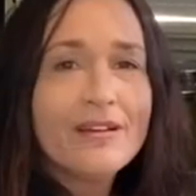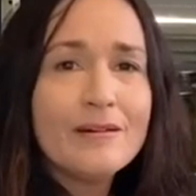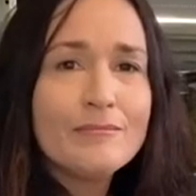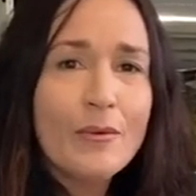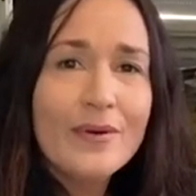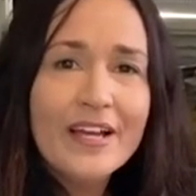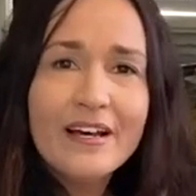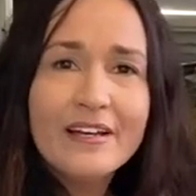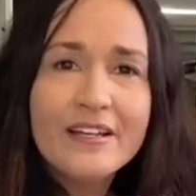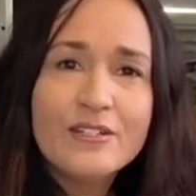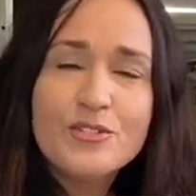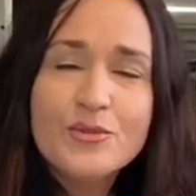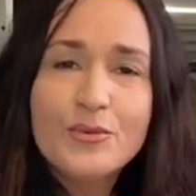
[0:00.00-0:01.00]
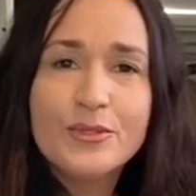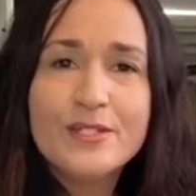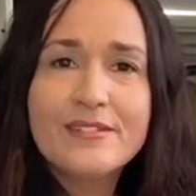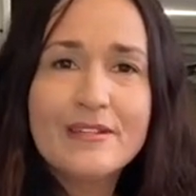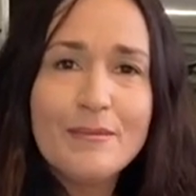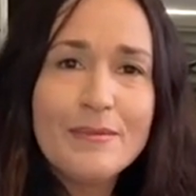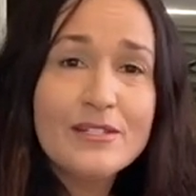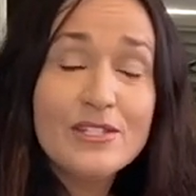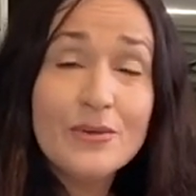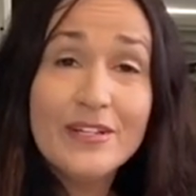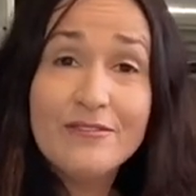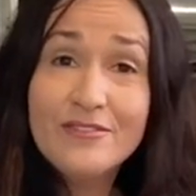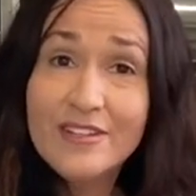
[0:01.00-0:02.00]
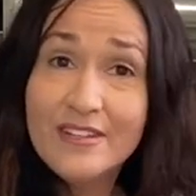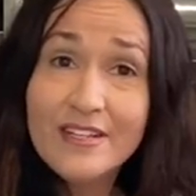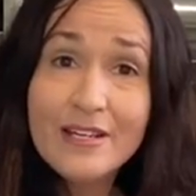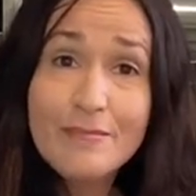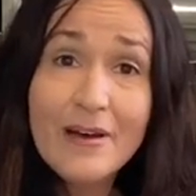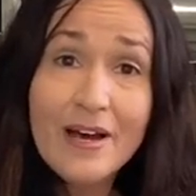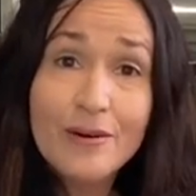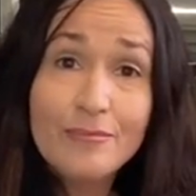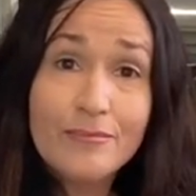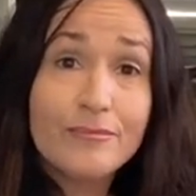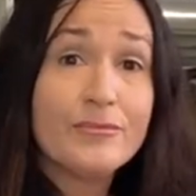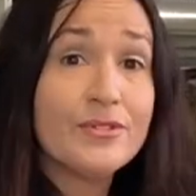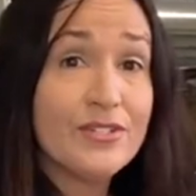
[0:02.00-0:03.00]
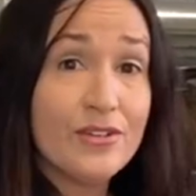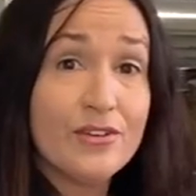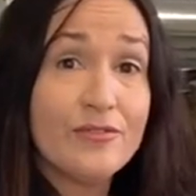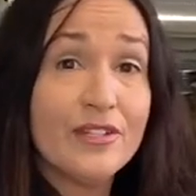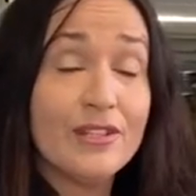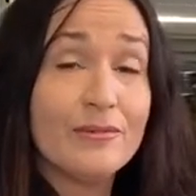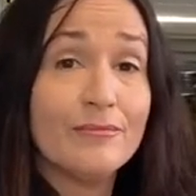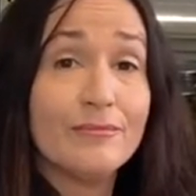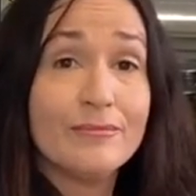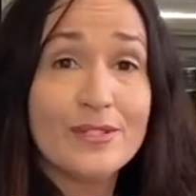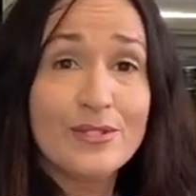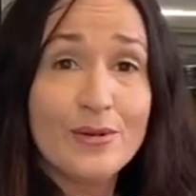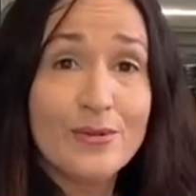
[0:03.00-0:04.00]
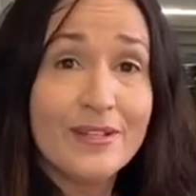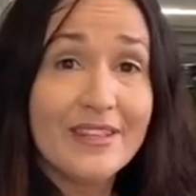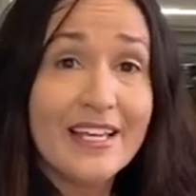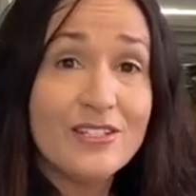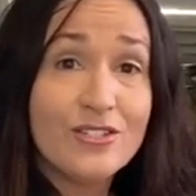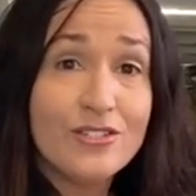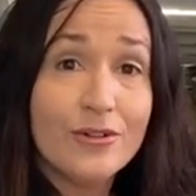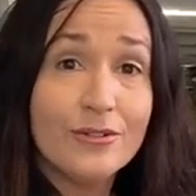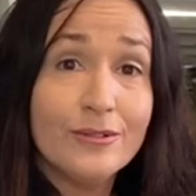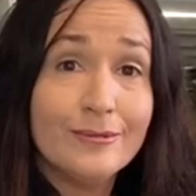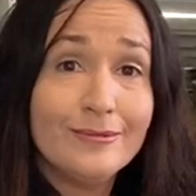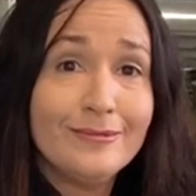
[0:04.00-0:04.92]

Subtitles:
But we are heading towards summer, so I have to think about preserving them so that they don't